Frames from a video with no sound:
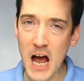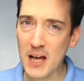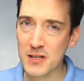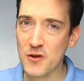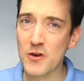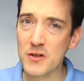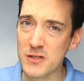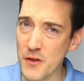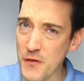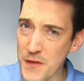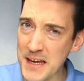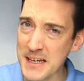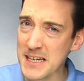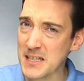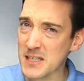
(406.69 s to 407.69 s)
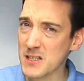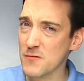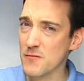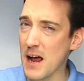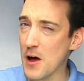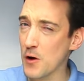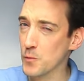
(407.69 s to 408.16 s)
as long as the thickness
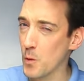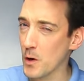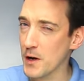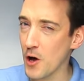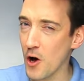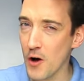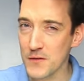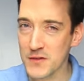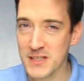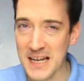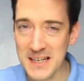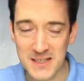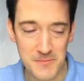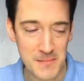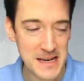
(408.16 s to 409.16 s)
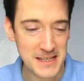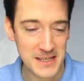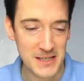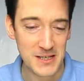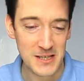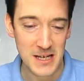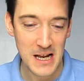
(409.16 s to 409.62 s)
is around 1.5
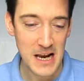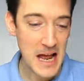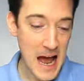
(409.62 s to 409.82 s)
centimeters.